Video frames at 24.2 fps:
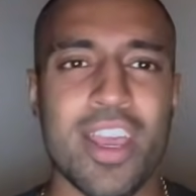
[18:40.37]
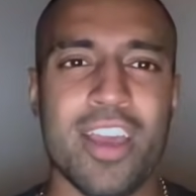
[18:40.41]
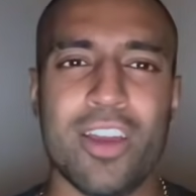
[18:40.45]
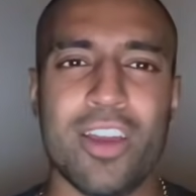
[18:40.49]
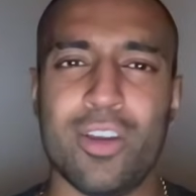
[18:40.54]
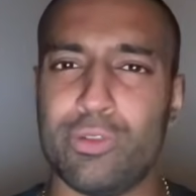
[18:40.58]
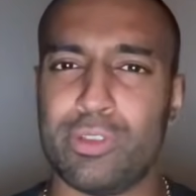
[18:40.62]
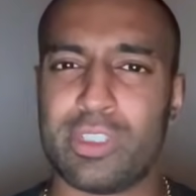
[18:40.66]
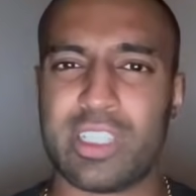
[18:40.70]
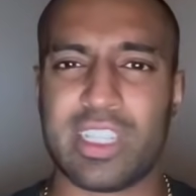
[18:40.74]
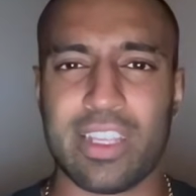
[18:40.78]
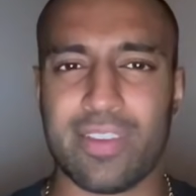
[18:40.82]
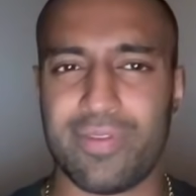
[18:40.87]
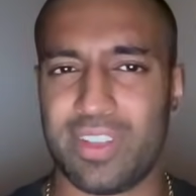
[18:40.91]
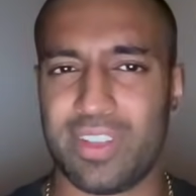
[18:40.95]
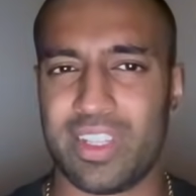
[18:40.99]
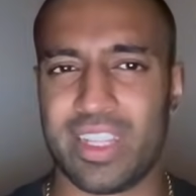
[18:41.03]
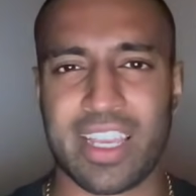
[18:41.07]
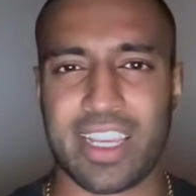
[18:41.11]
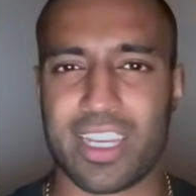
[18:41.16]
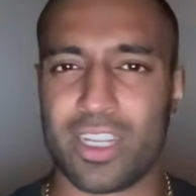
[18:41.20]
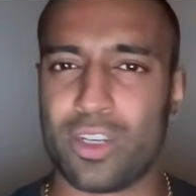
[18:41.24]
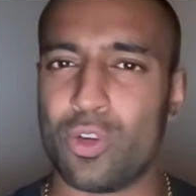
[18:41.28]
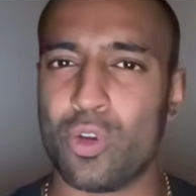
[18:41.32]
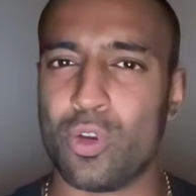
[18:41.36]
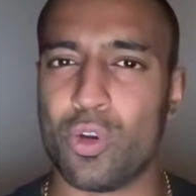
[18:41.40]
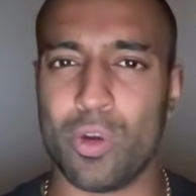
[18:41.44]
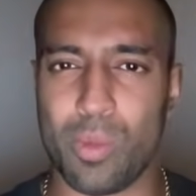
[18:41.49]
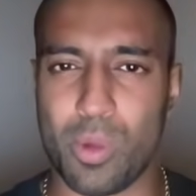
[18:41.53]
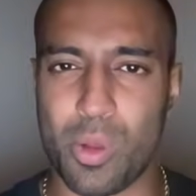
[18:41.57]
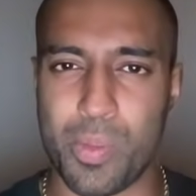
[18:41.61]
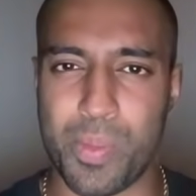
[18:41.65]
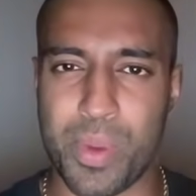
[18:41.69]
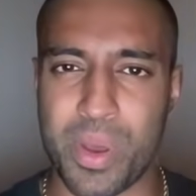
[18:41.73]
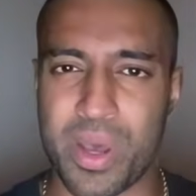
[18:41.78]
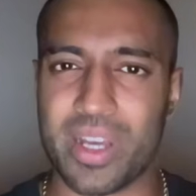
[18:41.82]
who's living like a
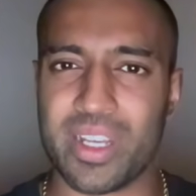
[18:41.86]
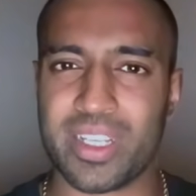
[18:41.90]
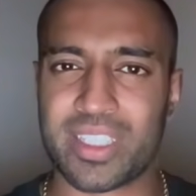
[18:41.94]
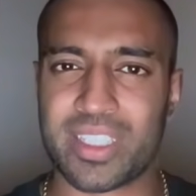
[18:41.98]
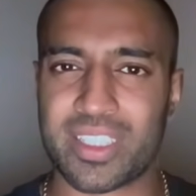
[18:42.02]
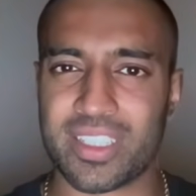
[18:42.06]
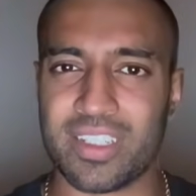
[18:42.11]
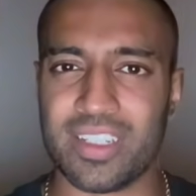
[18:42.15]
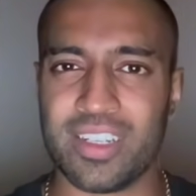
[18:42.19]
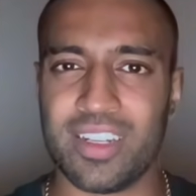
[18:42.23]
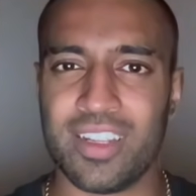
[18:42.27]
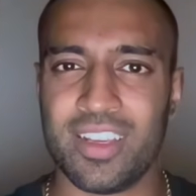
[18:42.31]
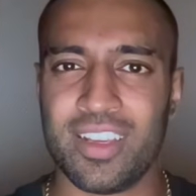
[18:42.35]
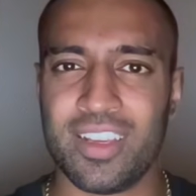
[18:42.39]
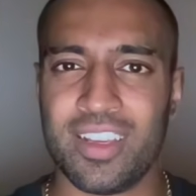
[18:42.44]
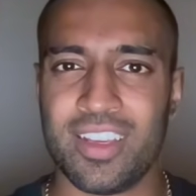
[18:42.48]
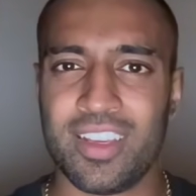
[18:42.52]
normal person.